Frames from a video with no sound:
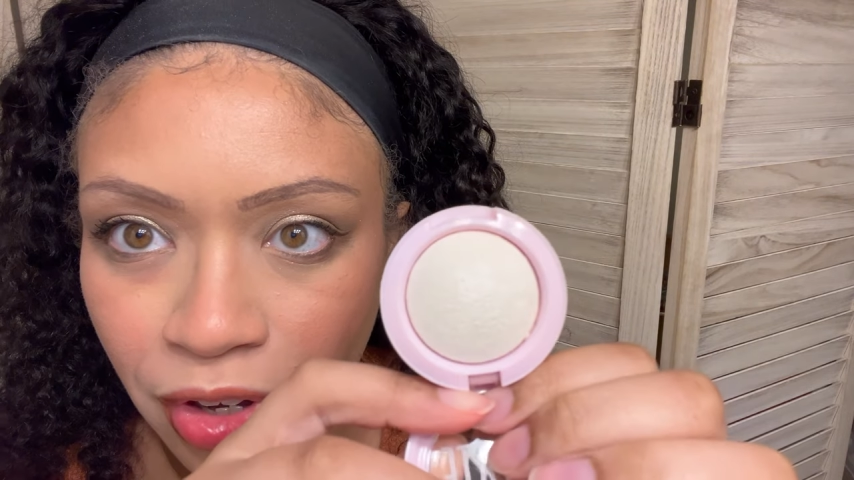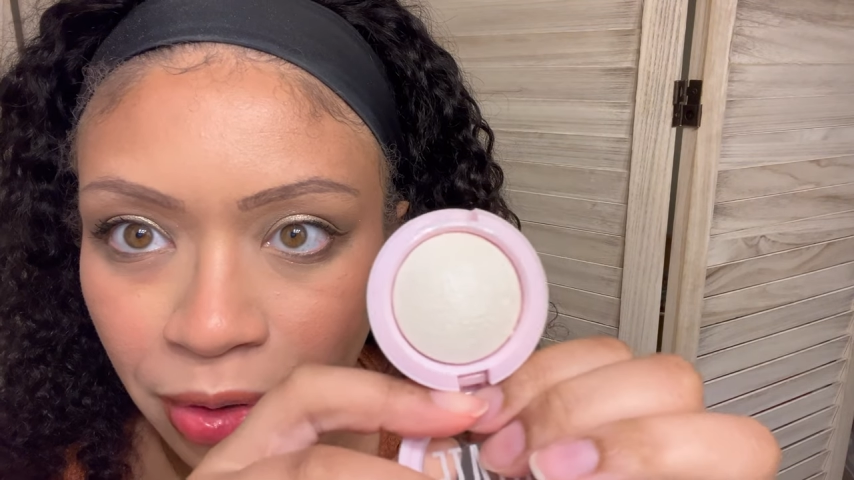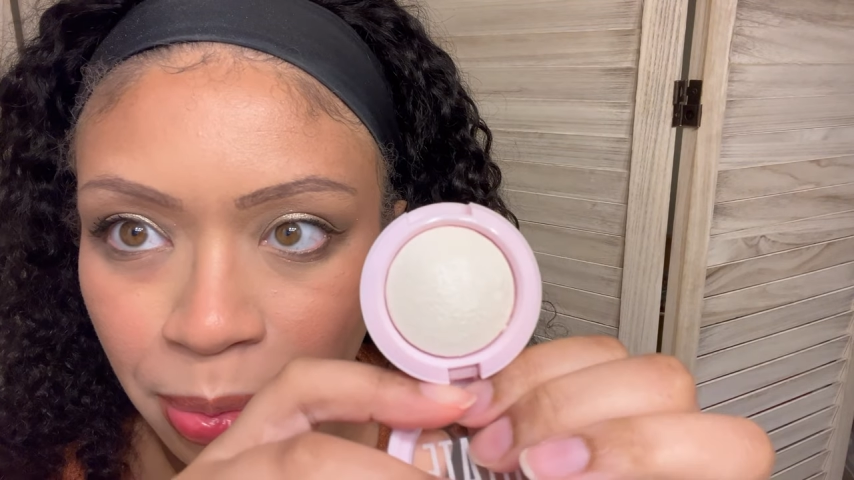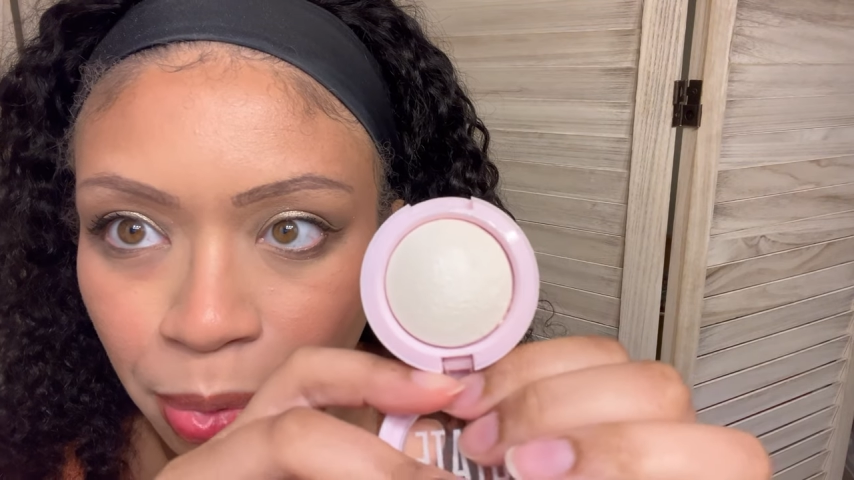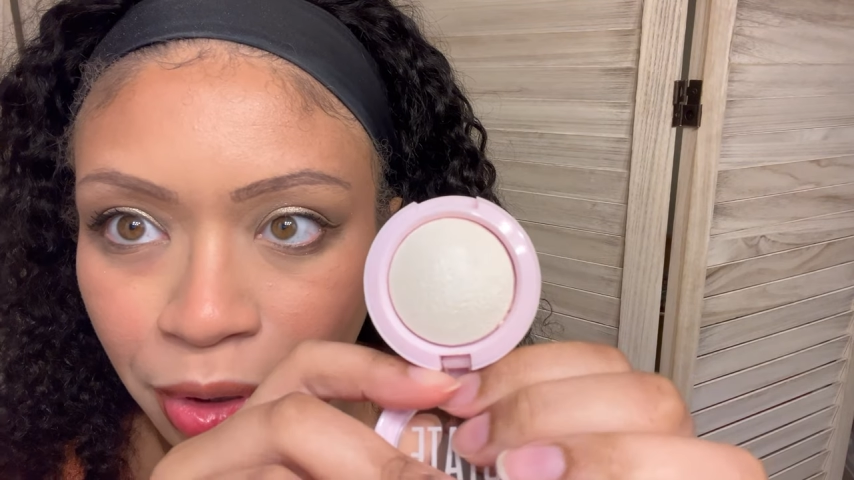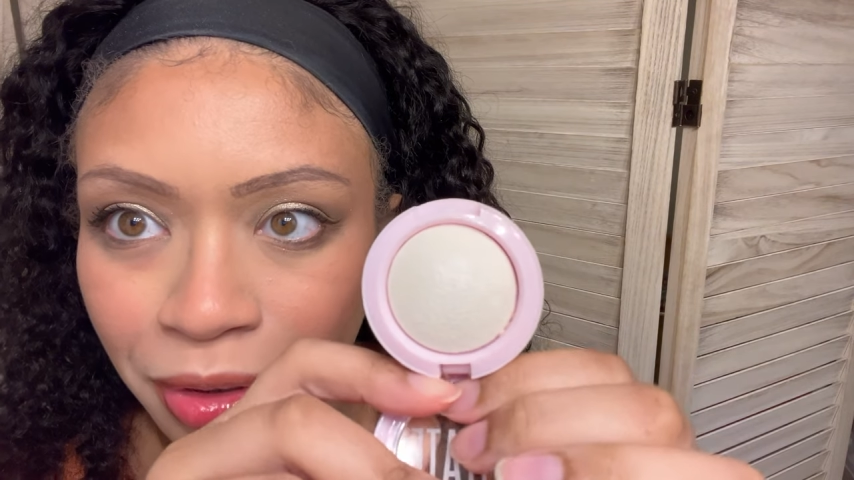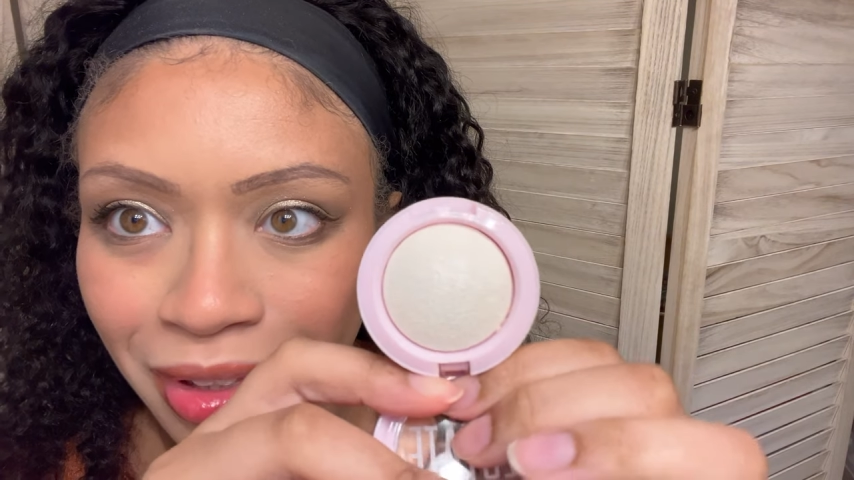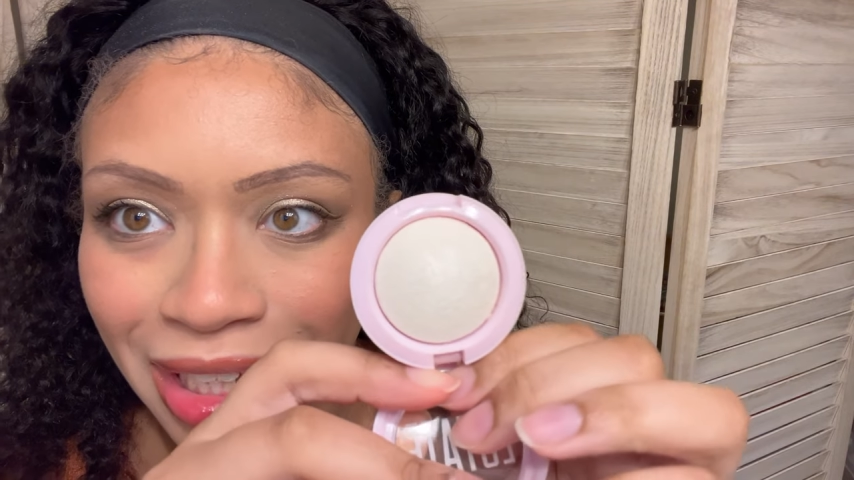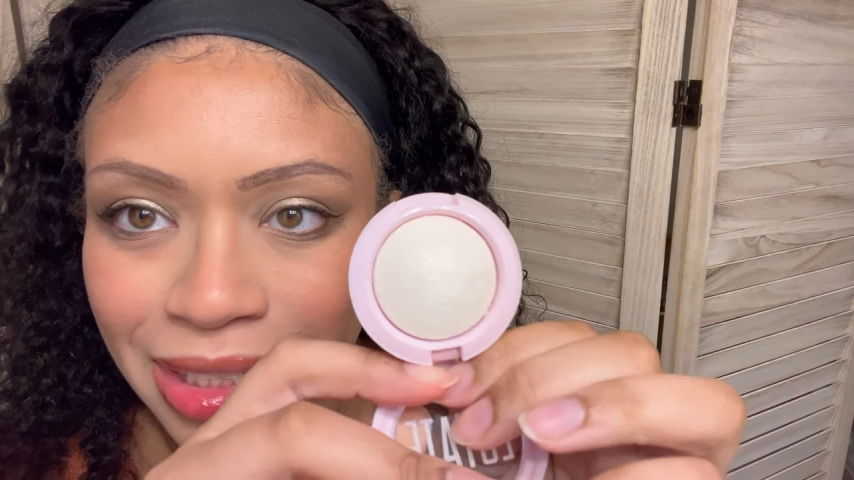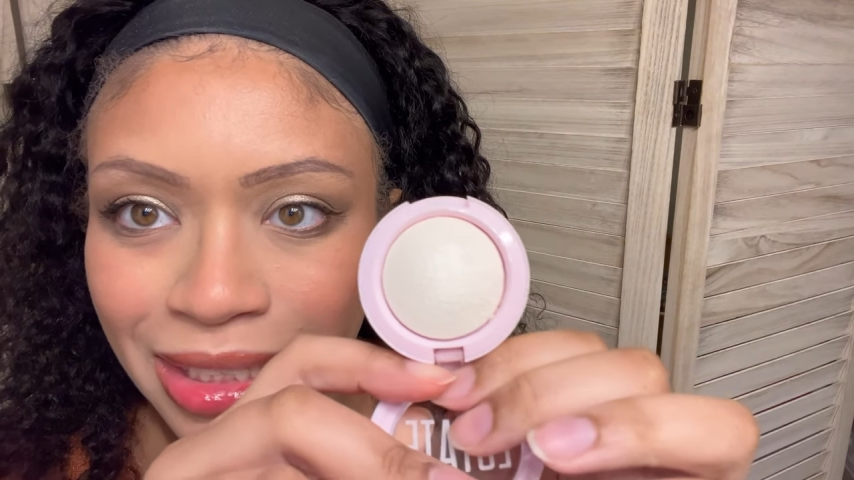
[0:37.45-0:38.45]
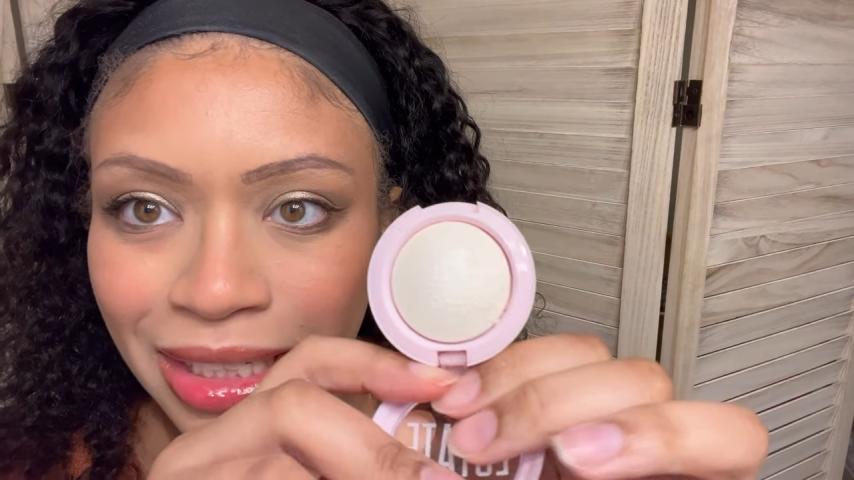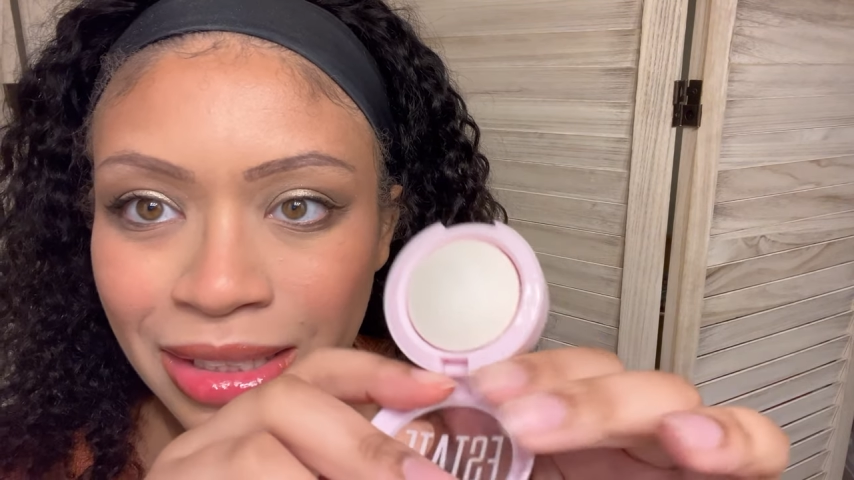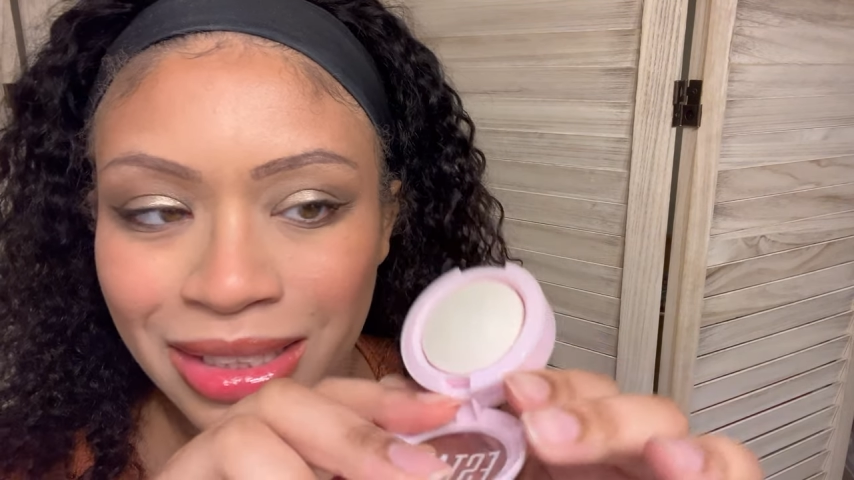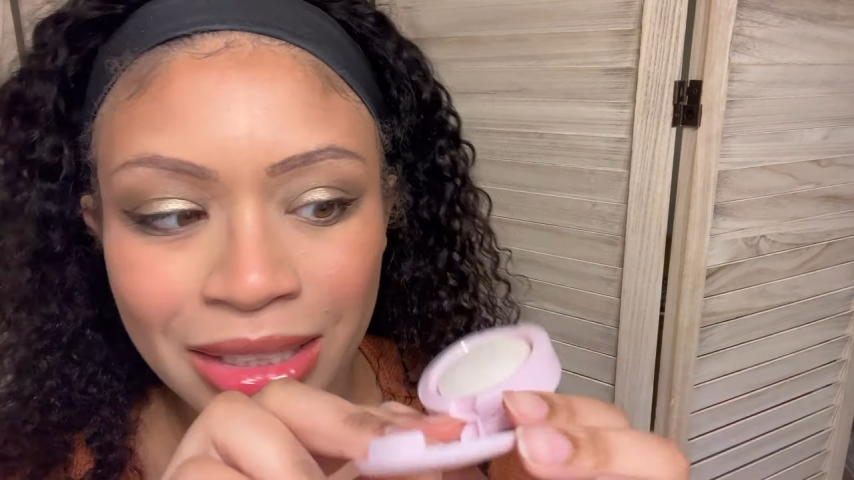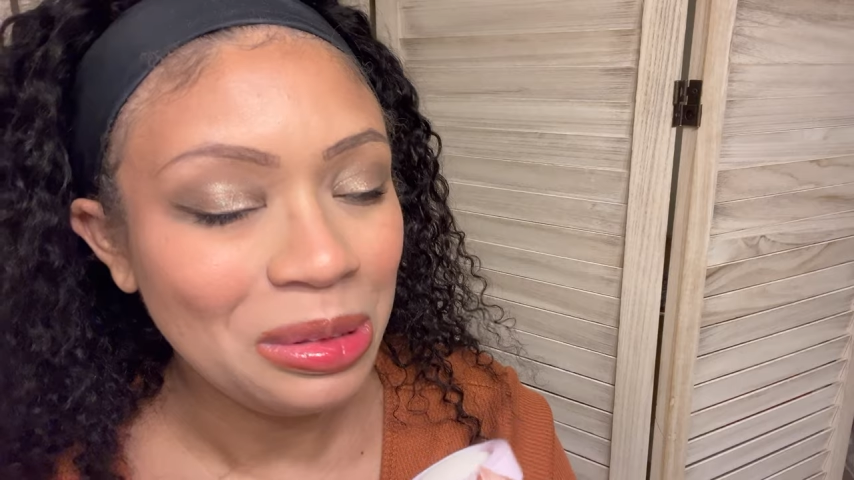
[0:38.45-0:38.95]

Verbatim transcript: very pearlescent.